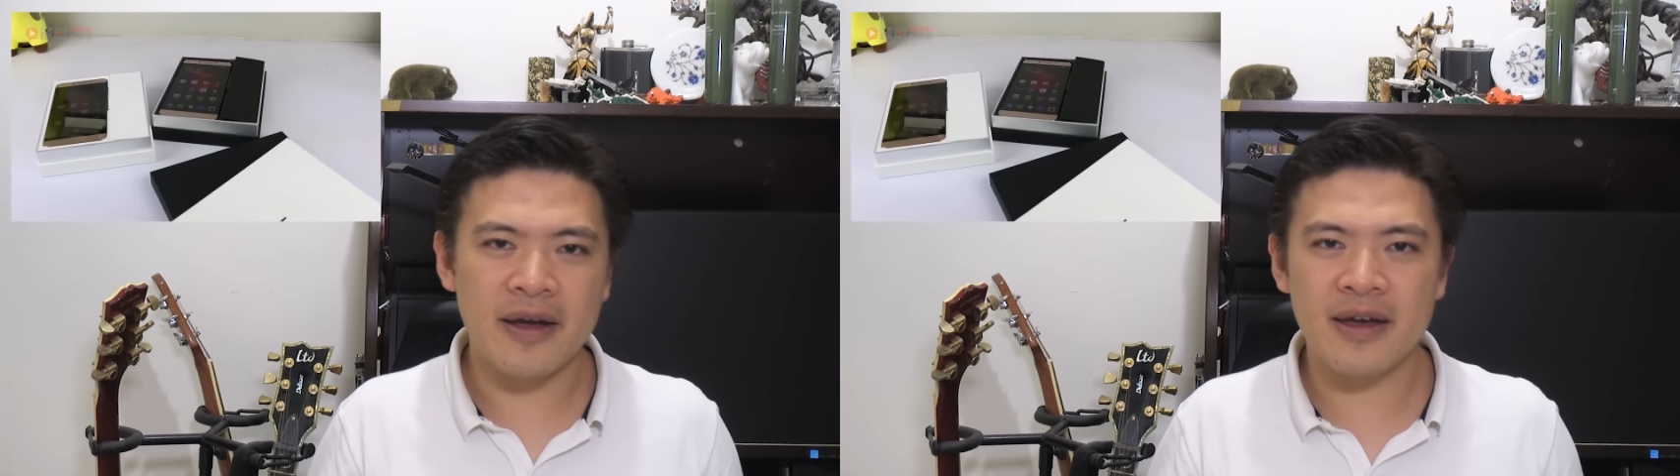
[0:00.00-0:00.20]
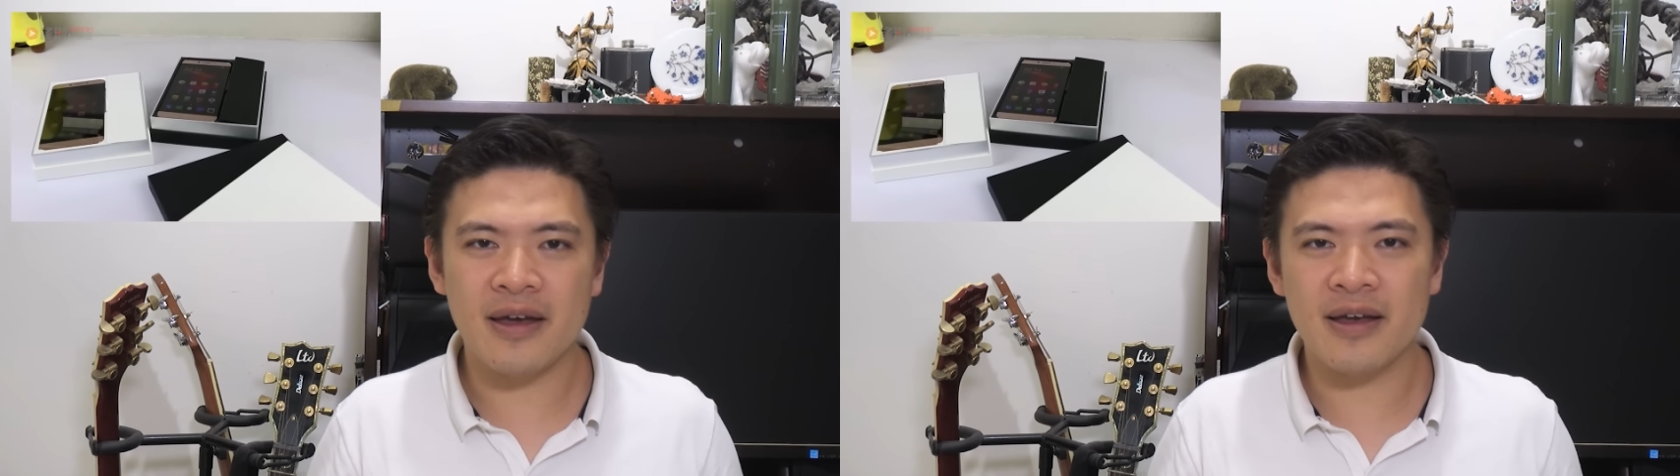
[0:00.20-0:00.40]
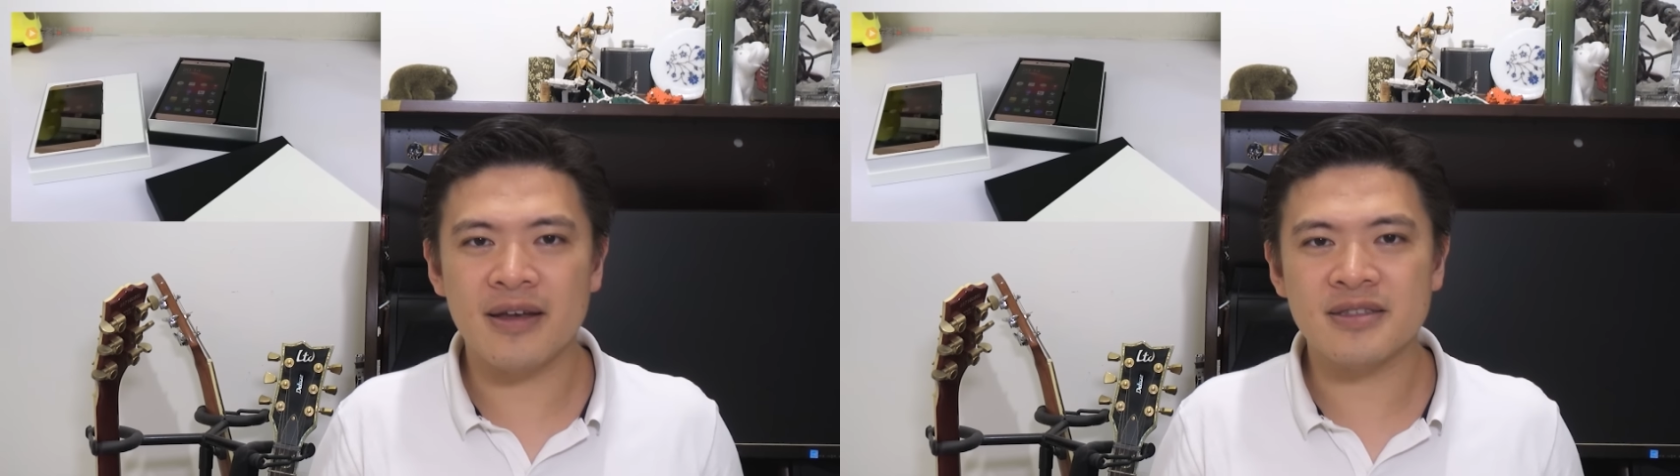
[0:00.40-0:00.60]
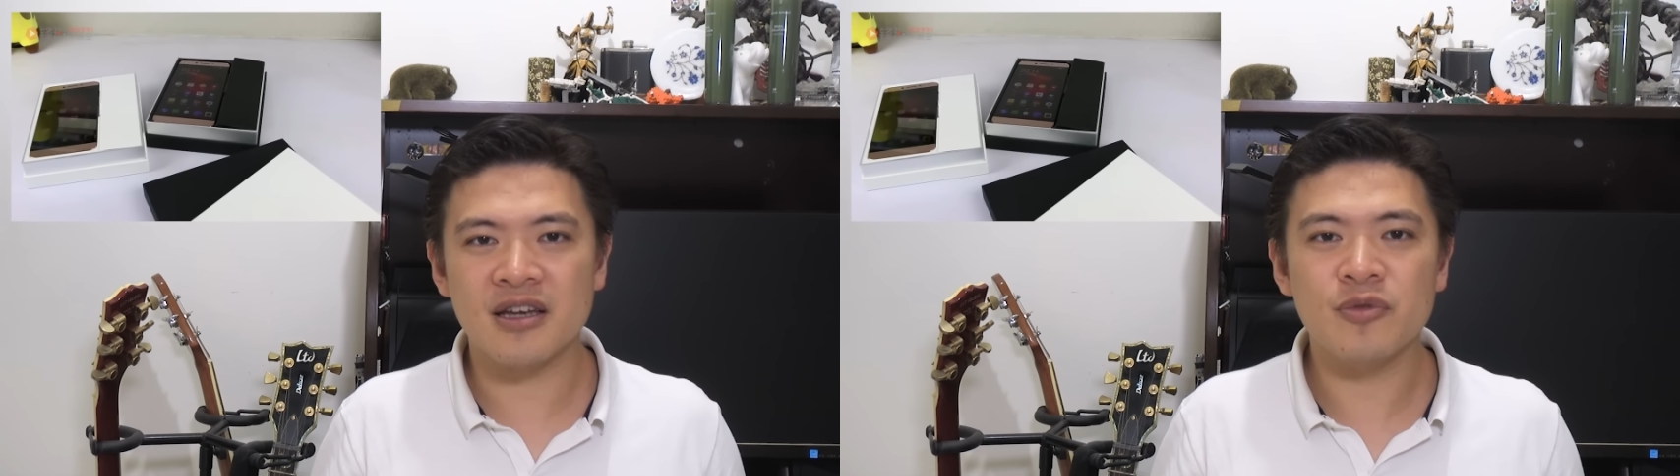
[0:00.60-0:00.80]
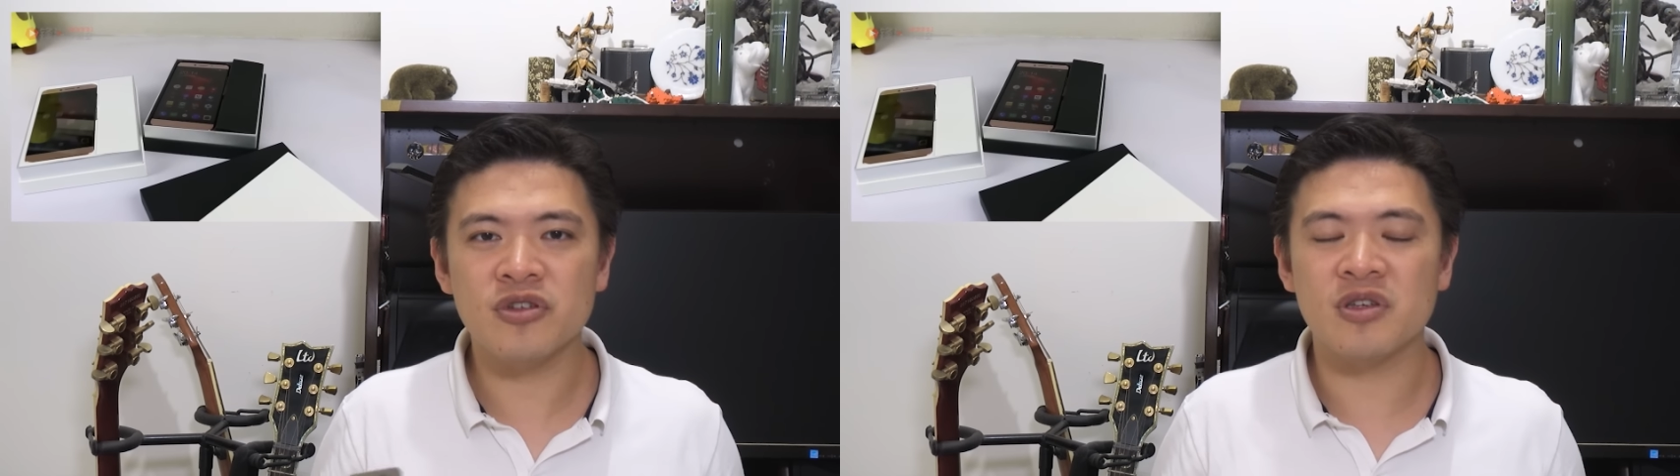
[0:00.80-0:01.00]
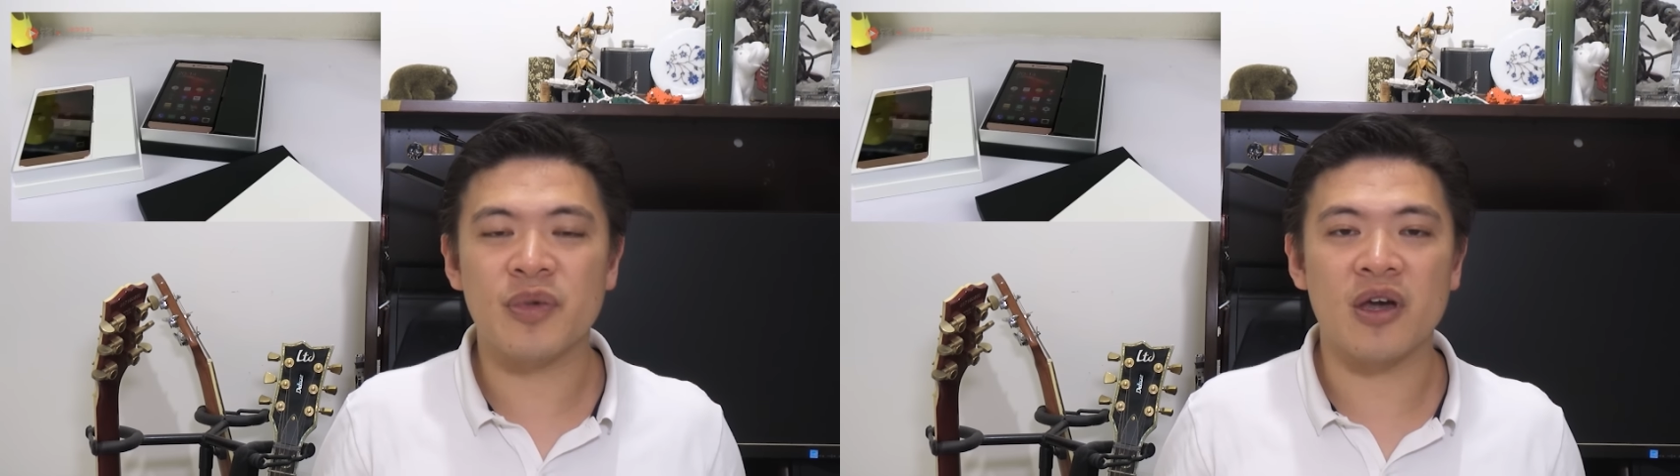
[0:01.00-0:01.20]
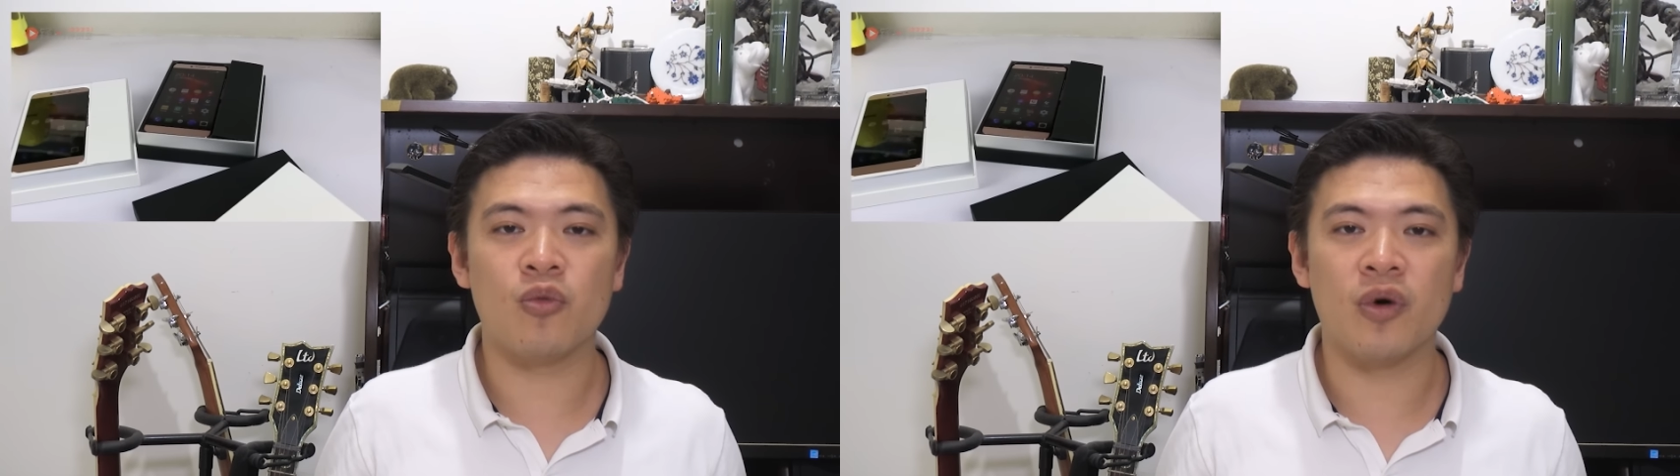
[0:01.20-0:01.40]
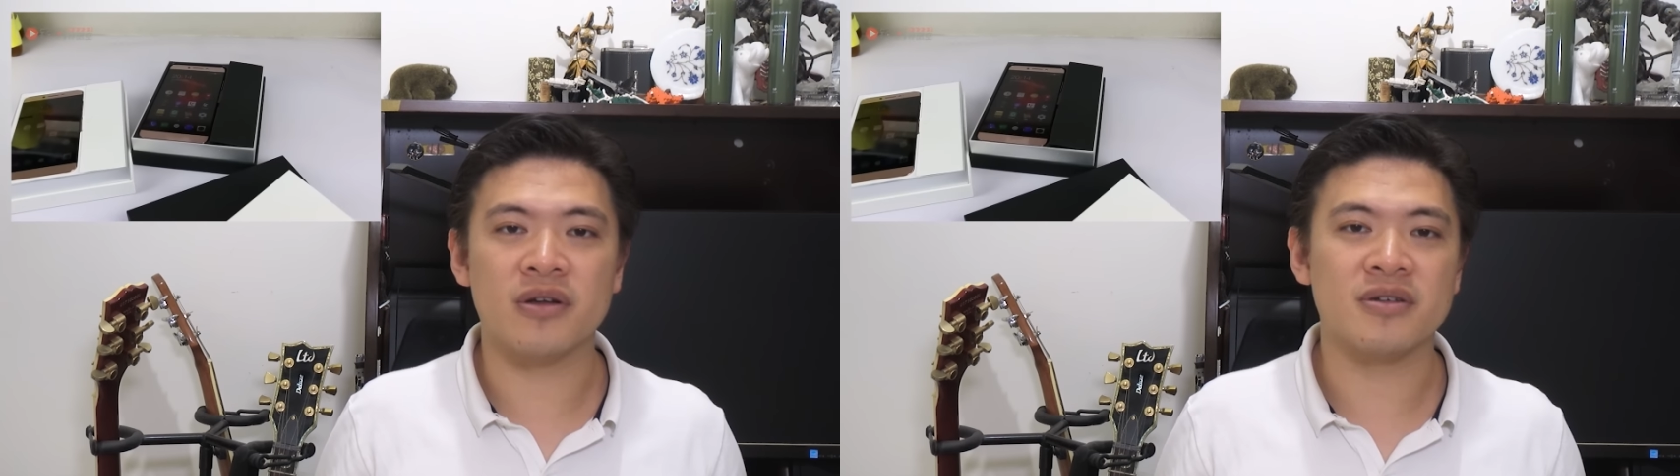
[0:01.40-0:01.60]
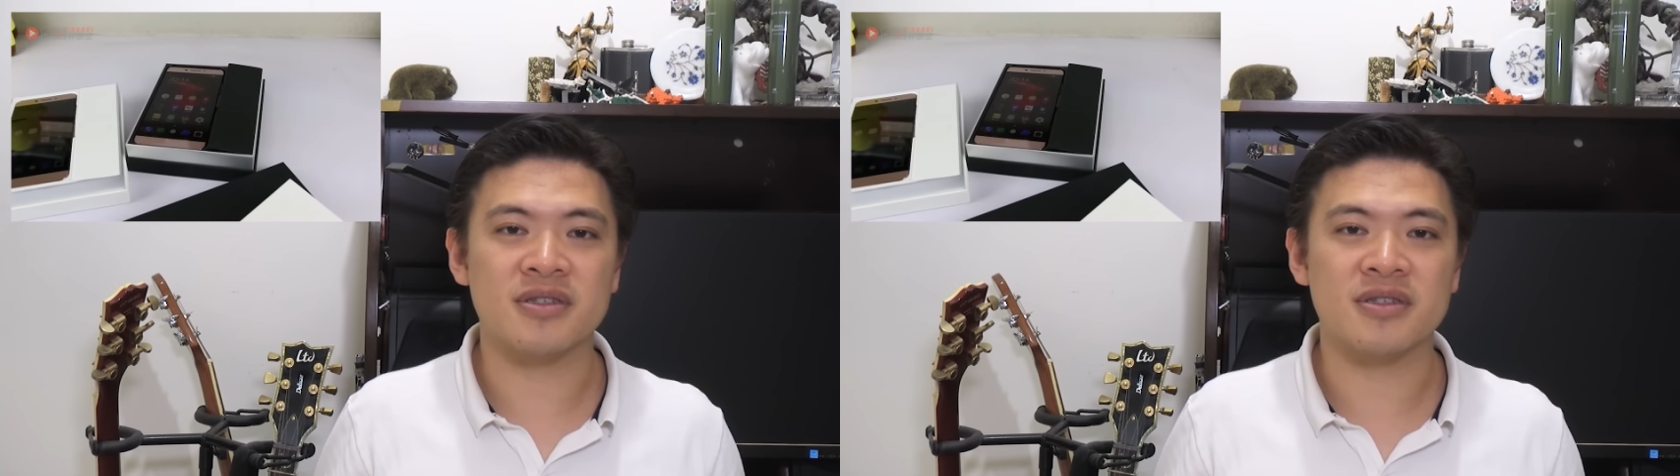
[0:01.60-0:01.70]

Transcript: it's up to debate whether